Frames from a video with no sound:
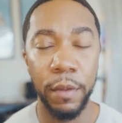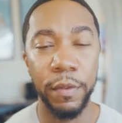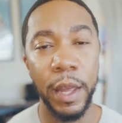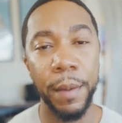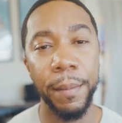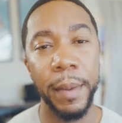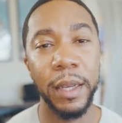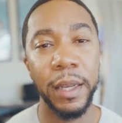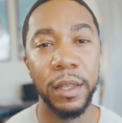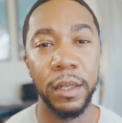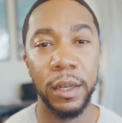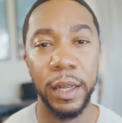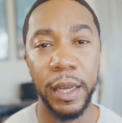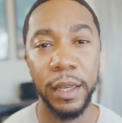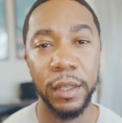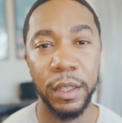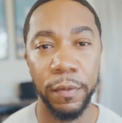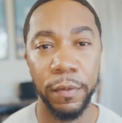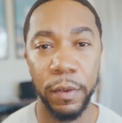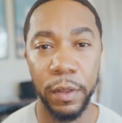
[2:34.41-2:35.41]
That makes it
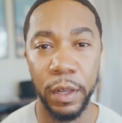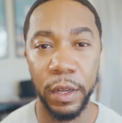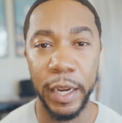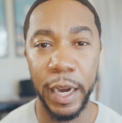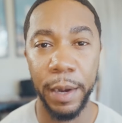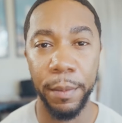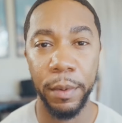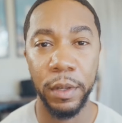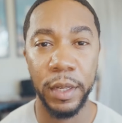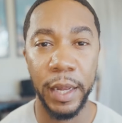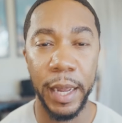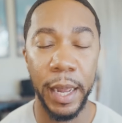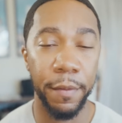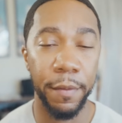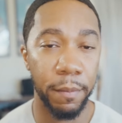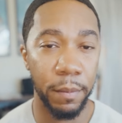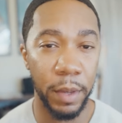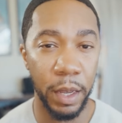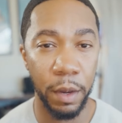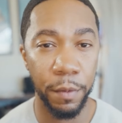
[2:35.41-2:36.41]
easy for the camera to
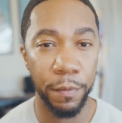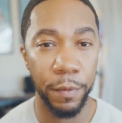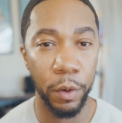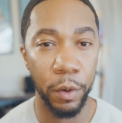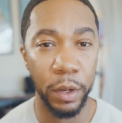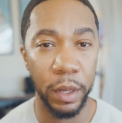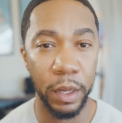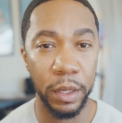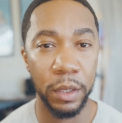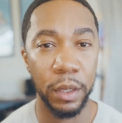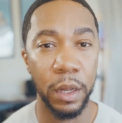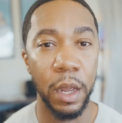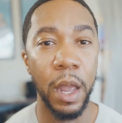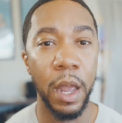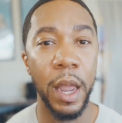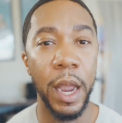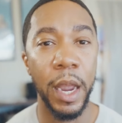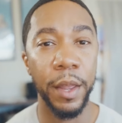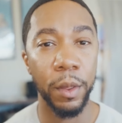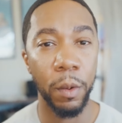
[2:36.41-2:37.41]
have me in focus
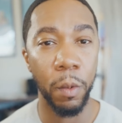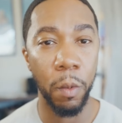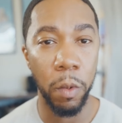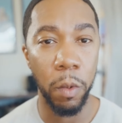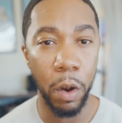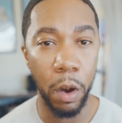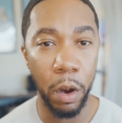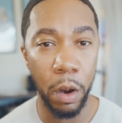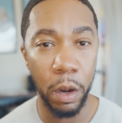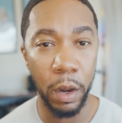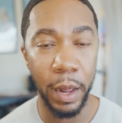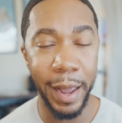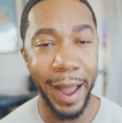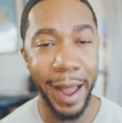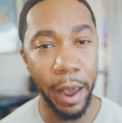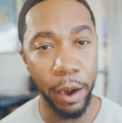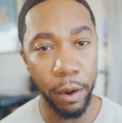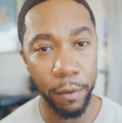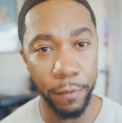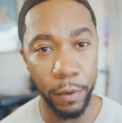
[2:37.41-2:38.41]
and the wall
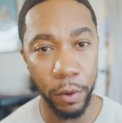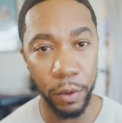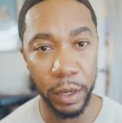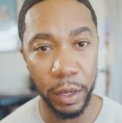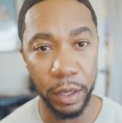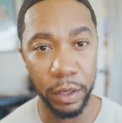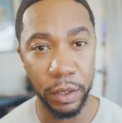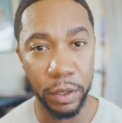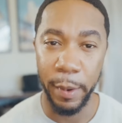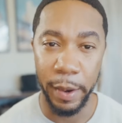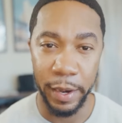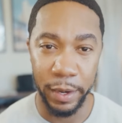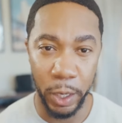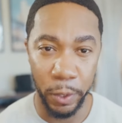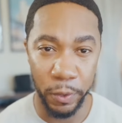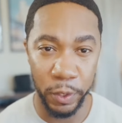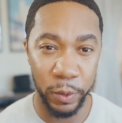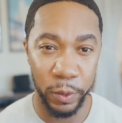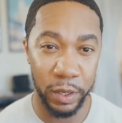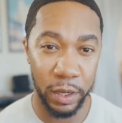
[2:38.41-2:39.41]
out of focus. I
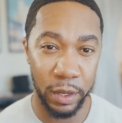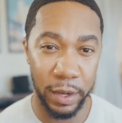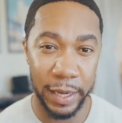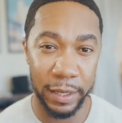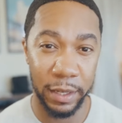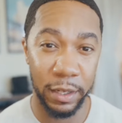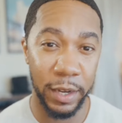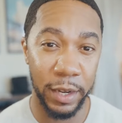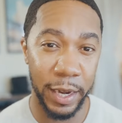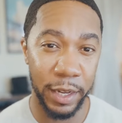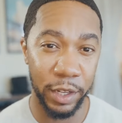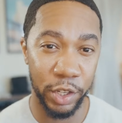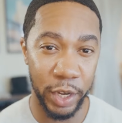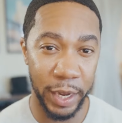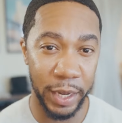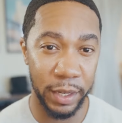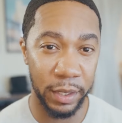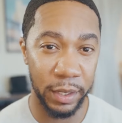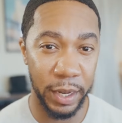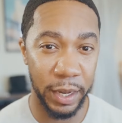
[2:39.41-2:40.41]
know this was a lot to
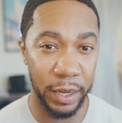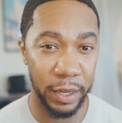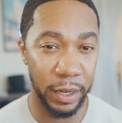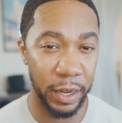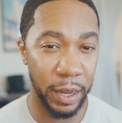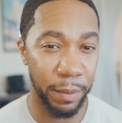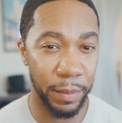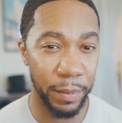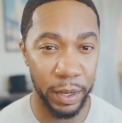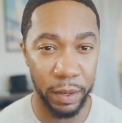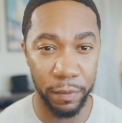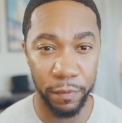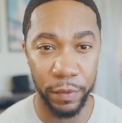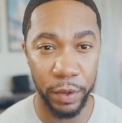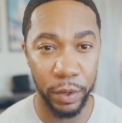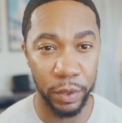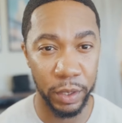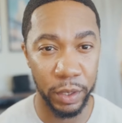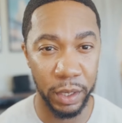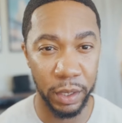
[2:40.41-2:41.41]
digest and can be
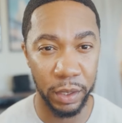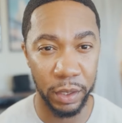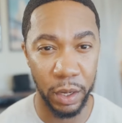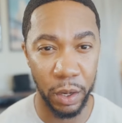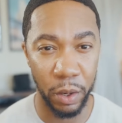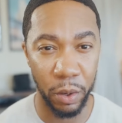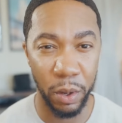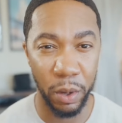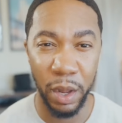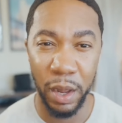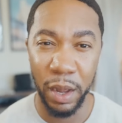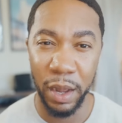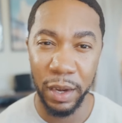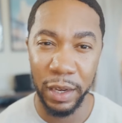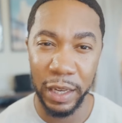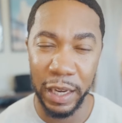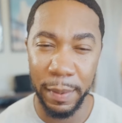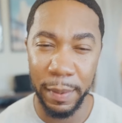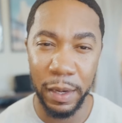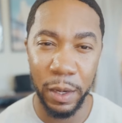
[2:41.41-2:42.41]
confusing, so
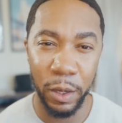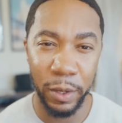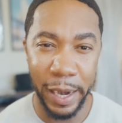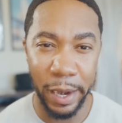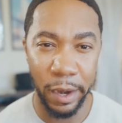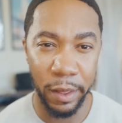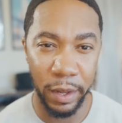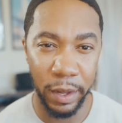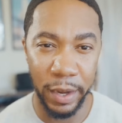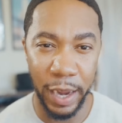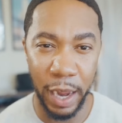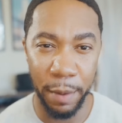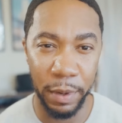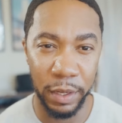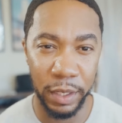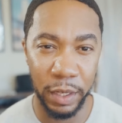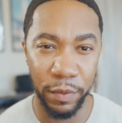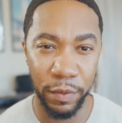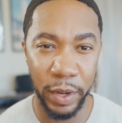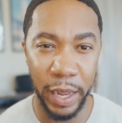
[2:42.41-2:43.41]
let me know down in the
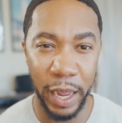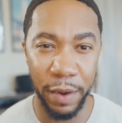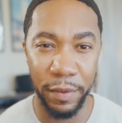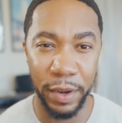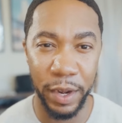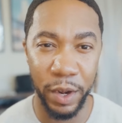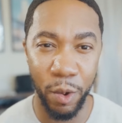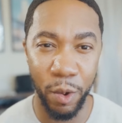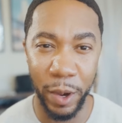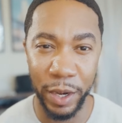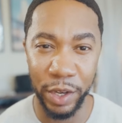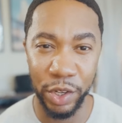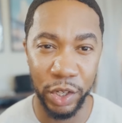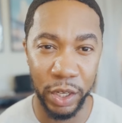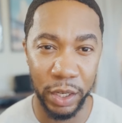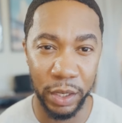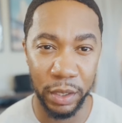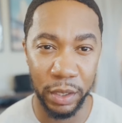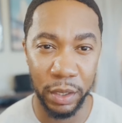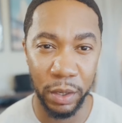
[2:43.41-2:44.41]
comments if you have any
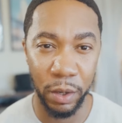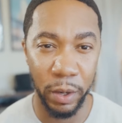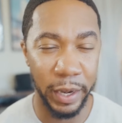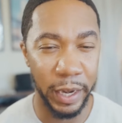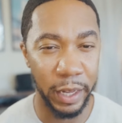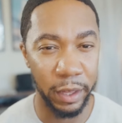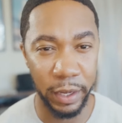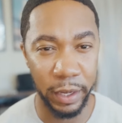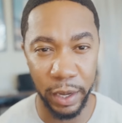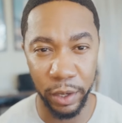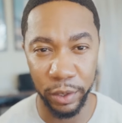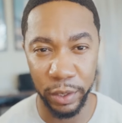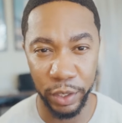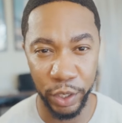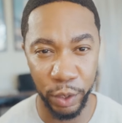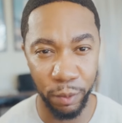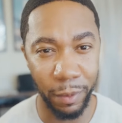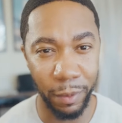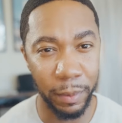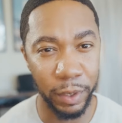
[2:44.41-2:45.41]
questions or anything else
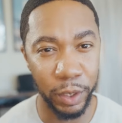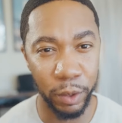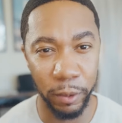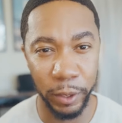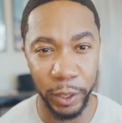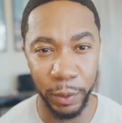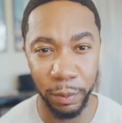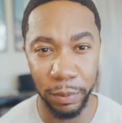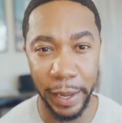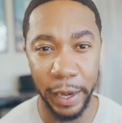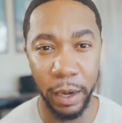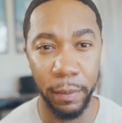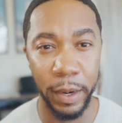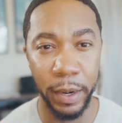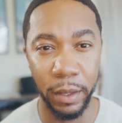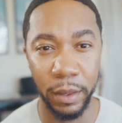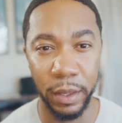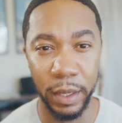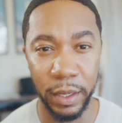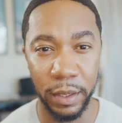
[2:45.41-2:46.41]
that you want me to explain
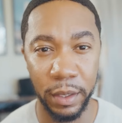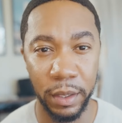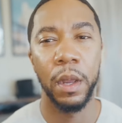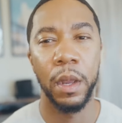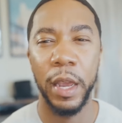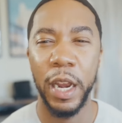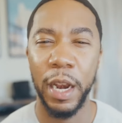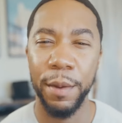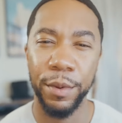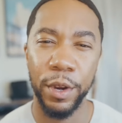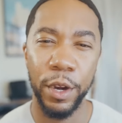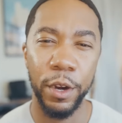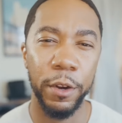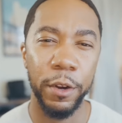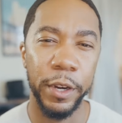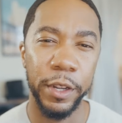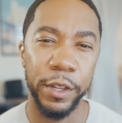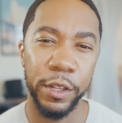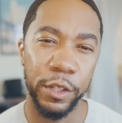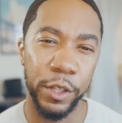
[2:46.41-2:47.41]
about this. And I'm
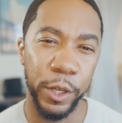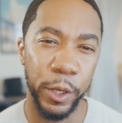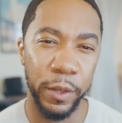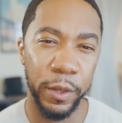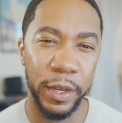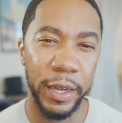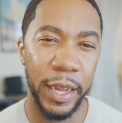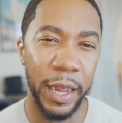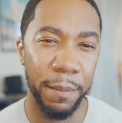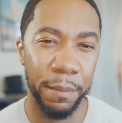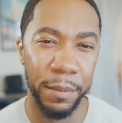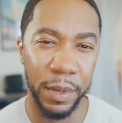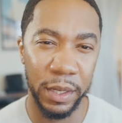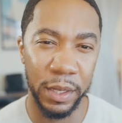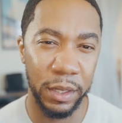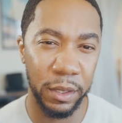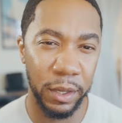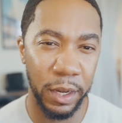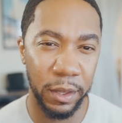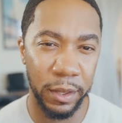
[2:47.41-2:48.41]
curious, do you think I
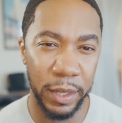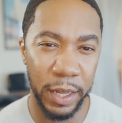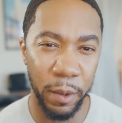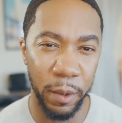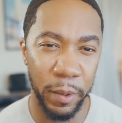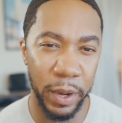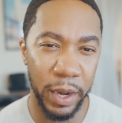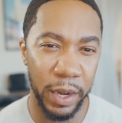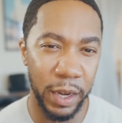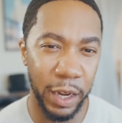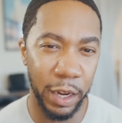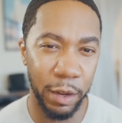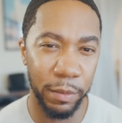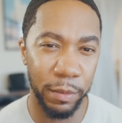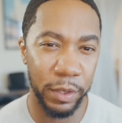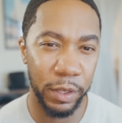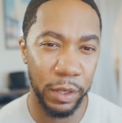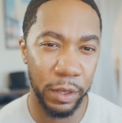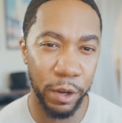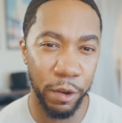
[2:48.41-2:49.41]
missed anything when it
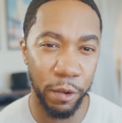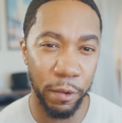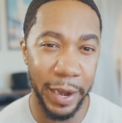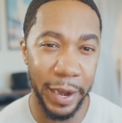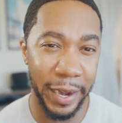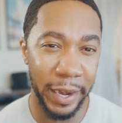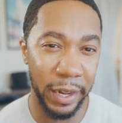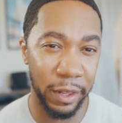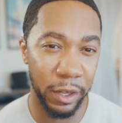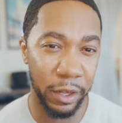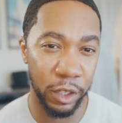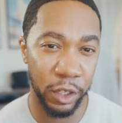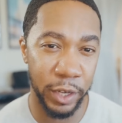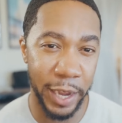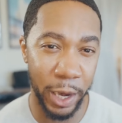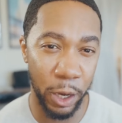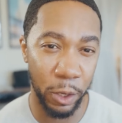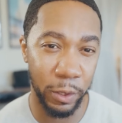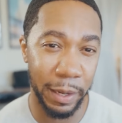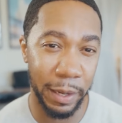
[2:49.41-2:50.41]
comes to creating the
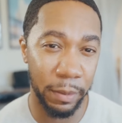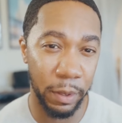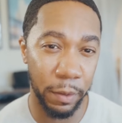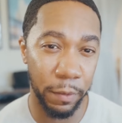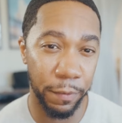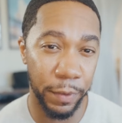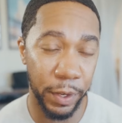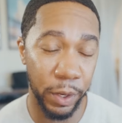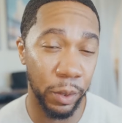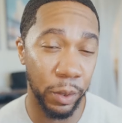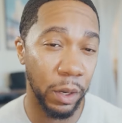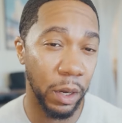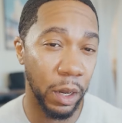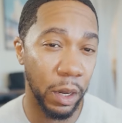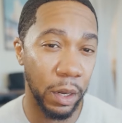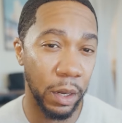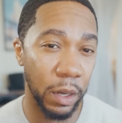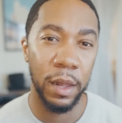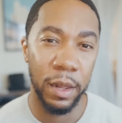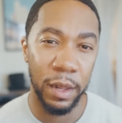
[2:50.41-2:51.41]
shallow depth of field
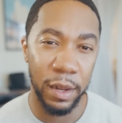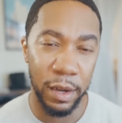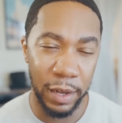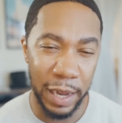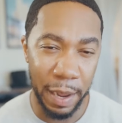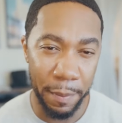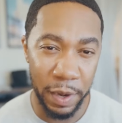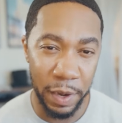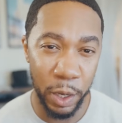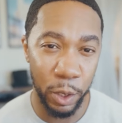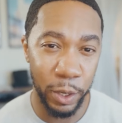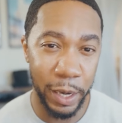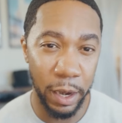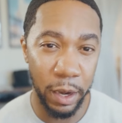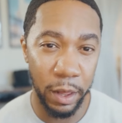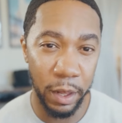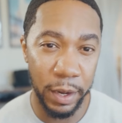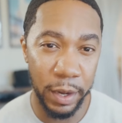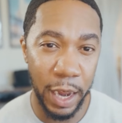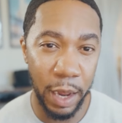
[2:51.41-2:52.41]
look? Let me know down
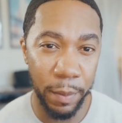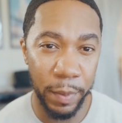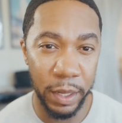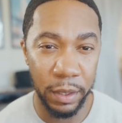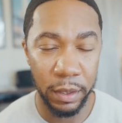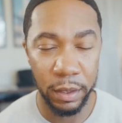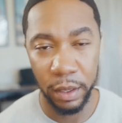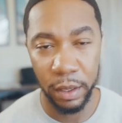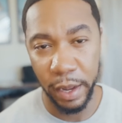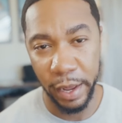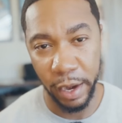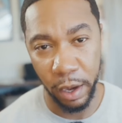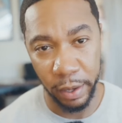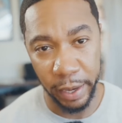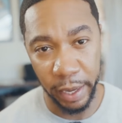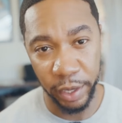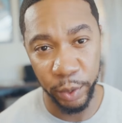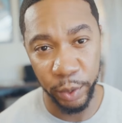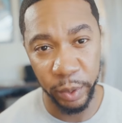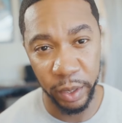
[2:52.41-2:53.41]
in the comments, and I'll
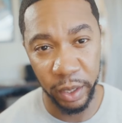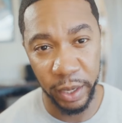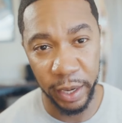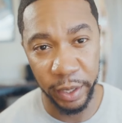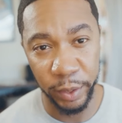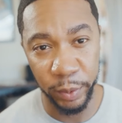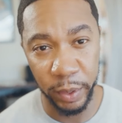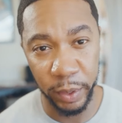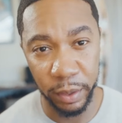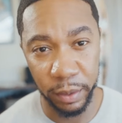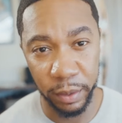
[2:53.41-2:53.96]
catch you in the next one.